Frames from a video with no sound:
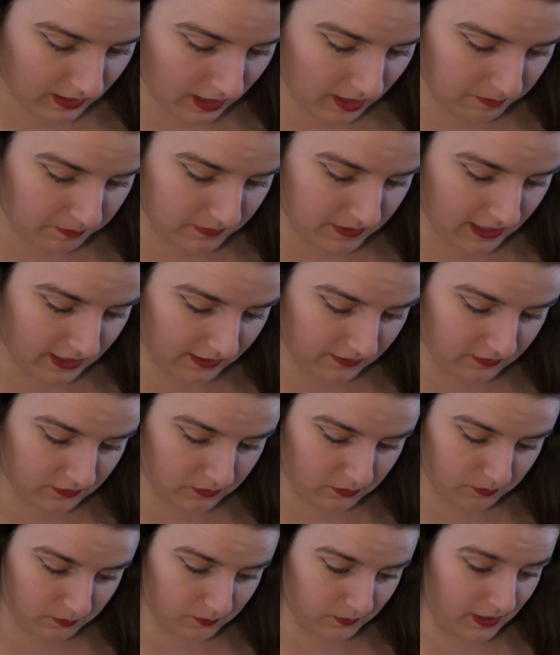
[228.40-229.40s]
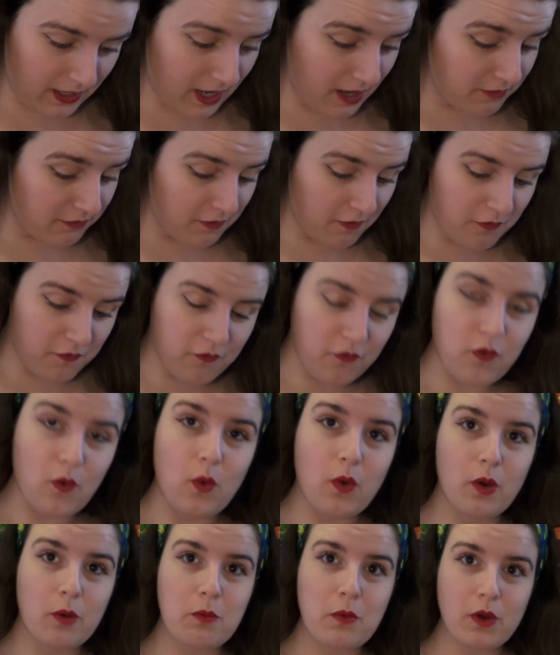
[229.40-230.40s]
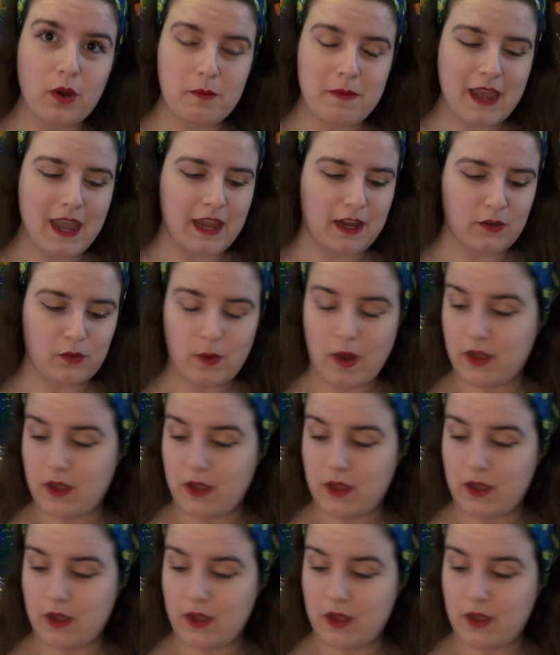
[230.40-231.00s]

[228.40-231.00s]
Up next, we have four more bags.